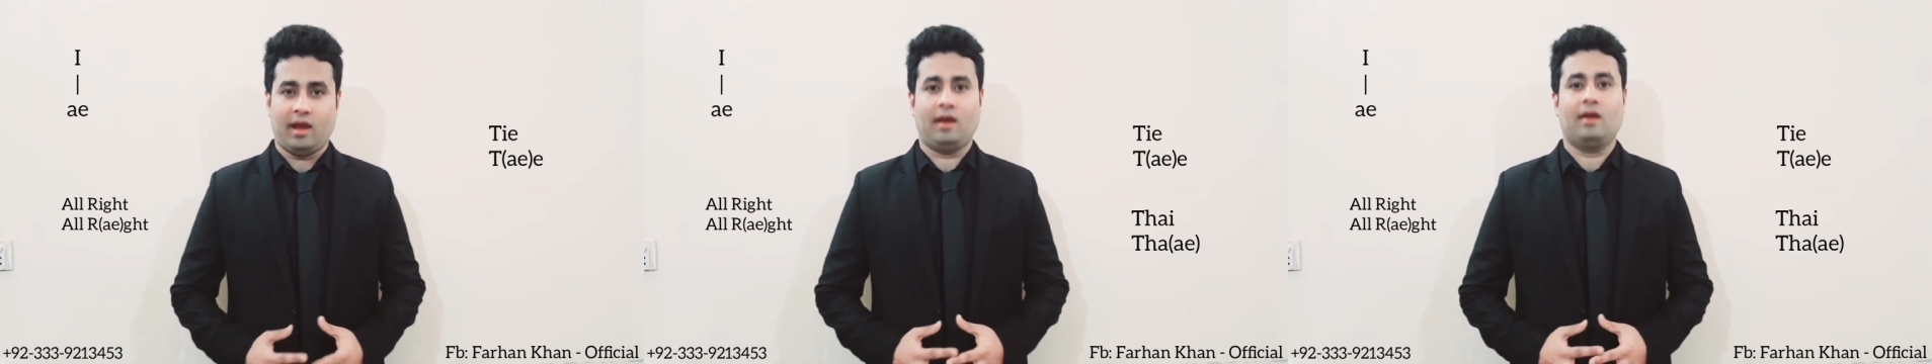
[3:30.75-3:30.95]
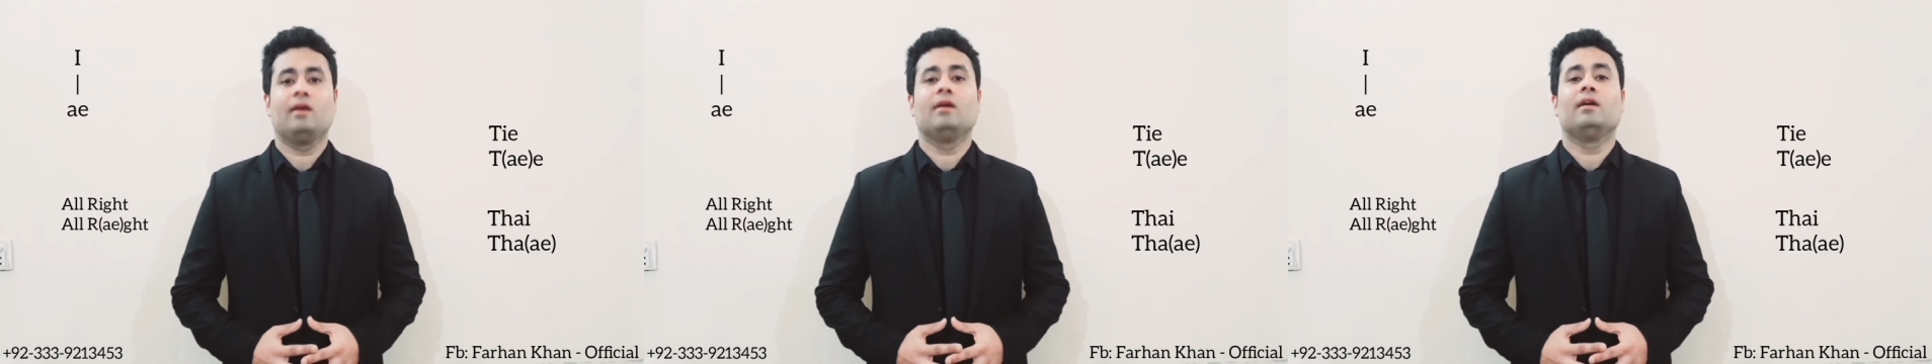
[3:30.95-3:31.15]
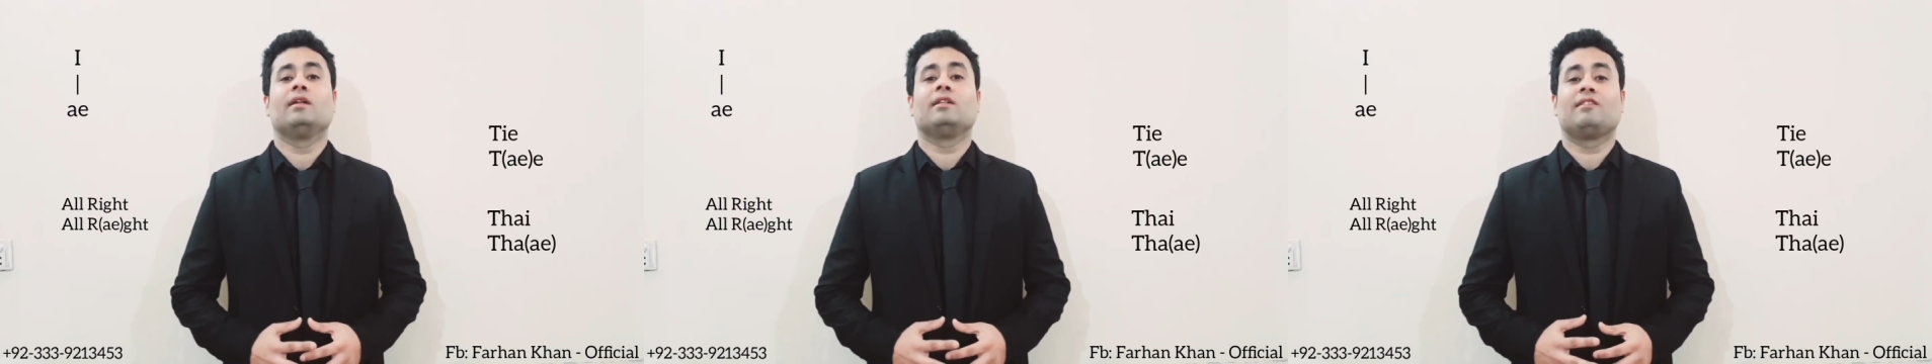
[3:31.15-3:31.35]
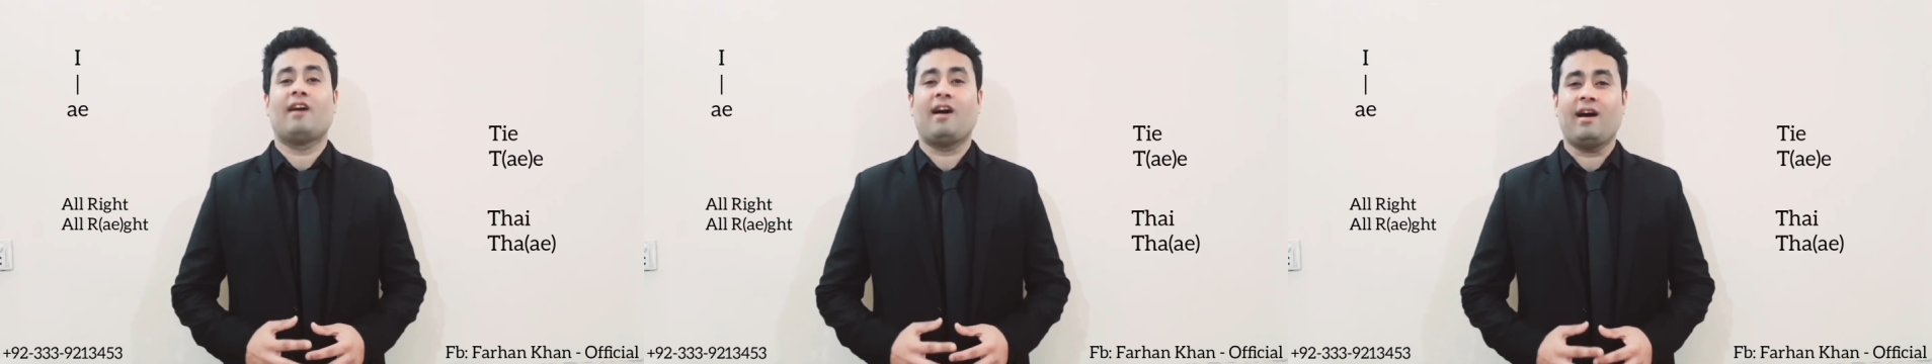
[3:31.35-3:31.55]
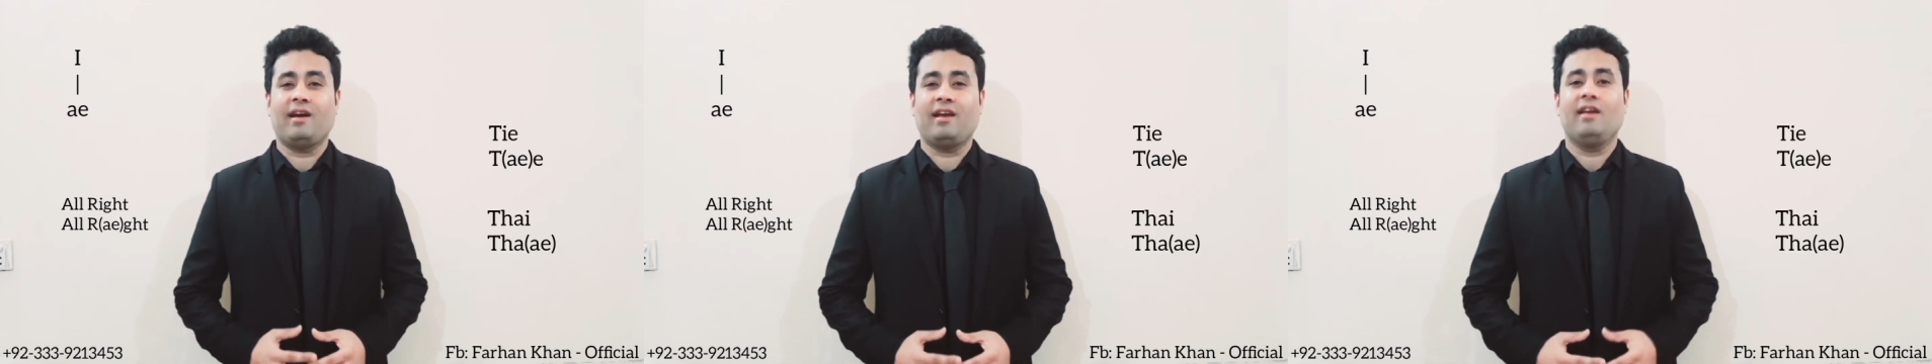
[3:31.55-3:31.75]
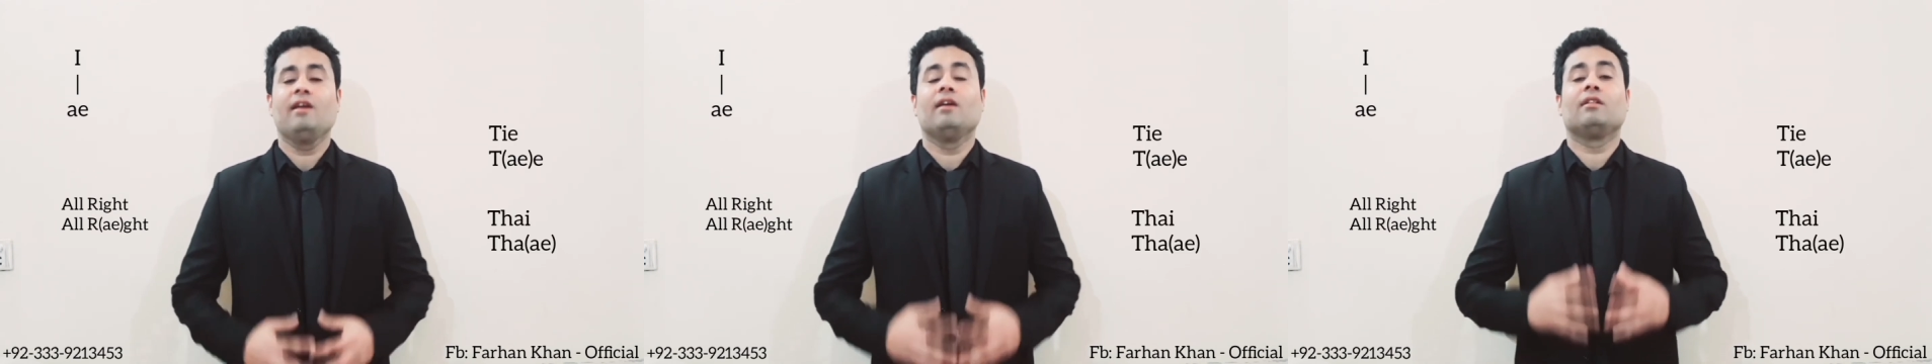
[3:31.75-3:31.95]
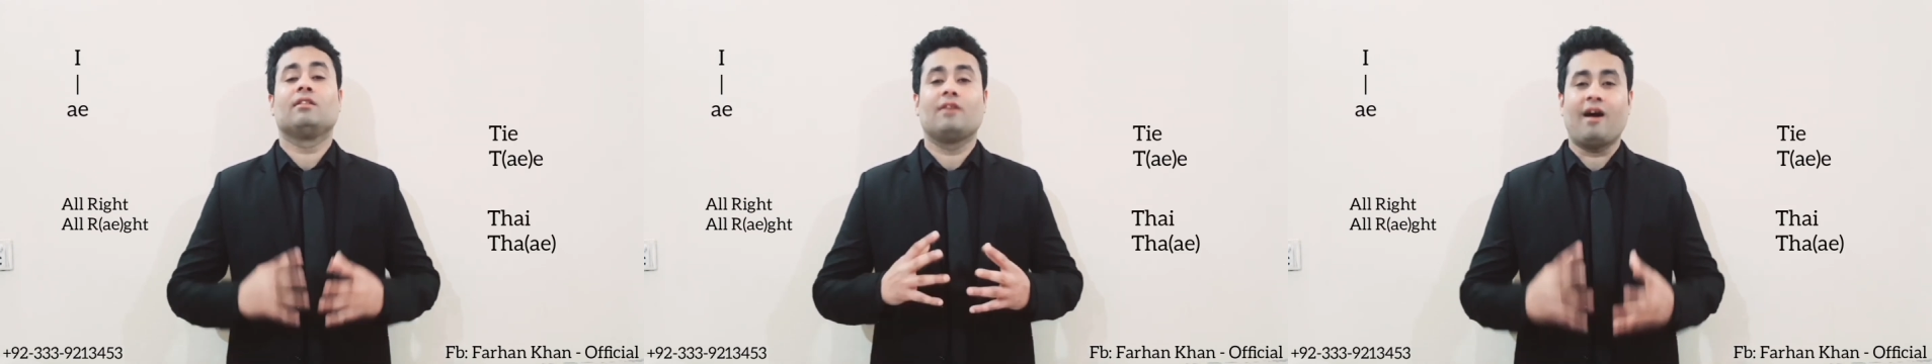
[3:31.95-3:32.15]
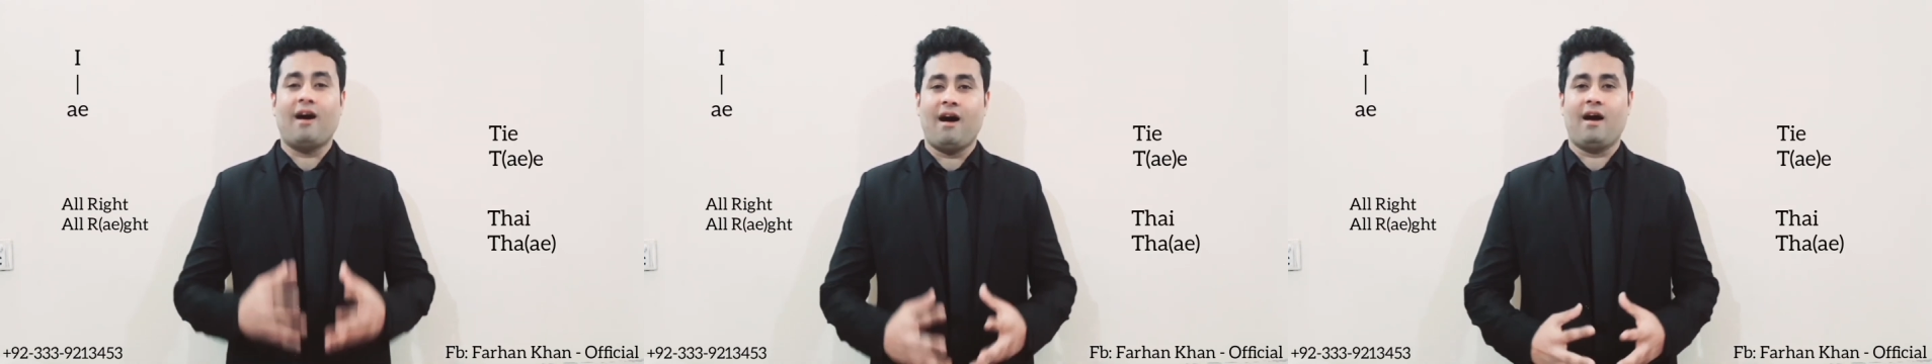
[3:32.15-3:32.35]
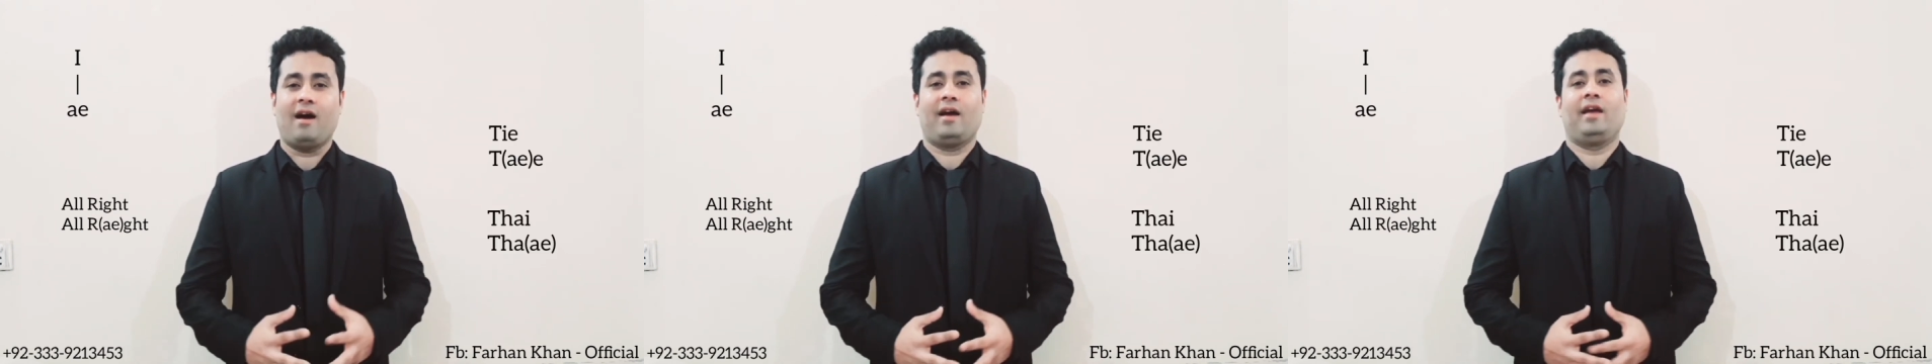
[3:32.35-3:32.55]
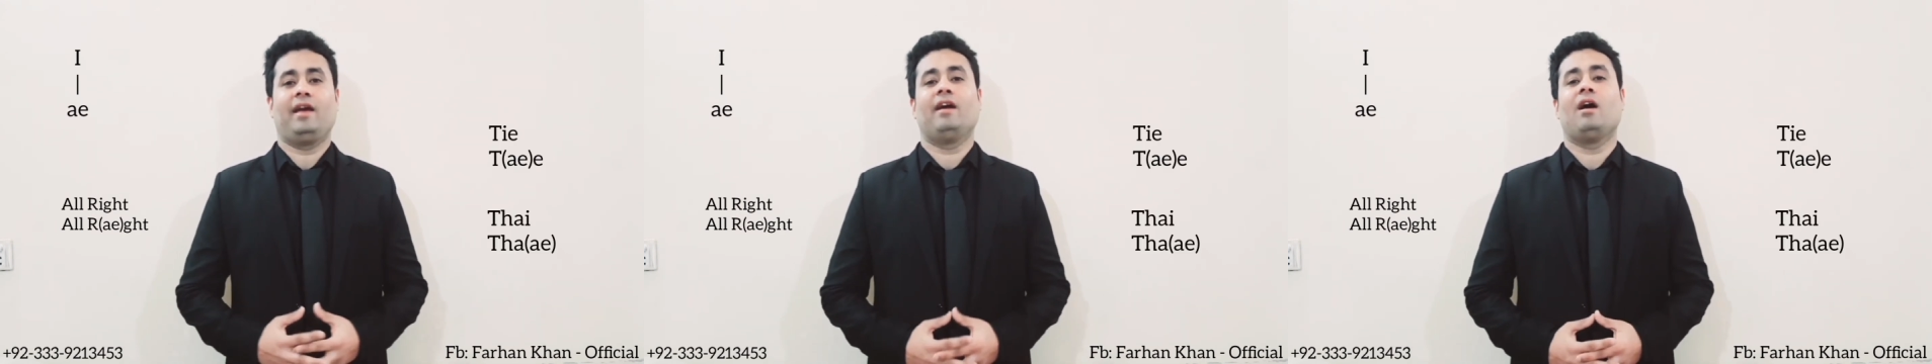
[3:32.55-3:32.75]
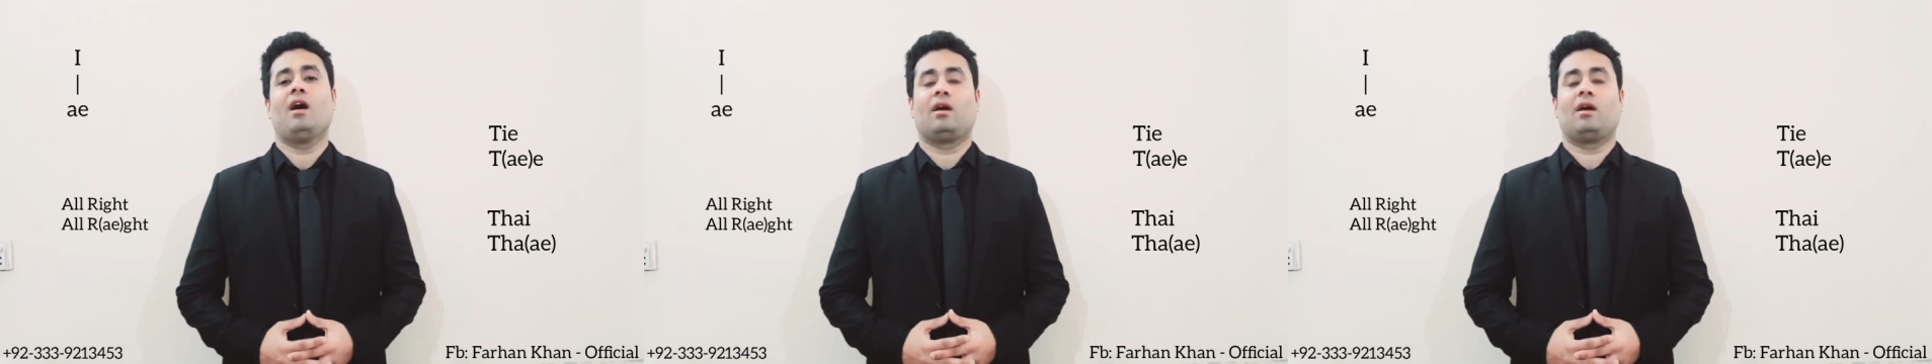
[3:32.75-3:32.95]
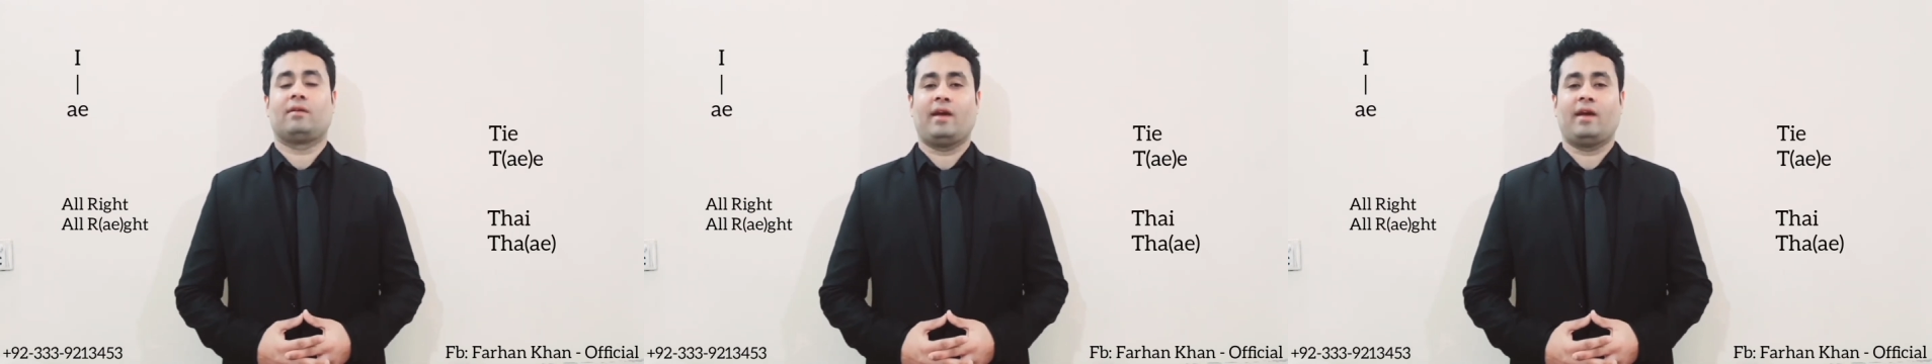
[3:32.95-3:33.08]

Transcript: Tie, tie. Alright?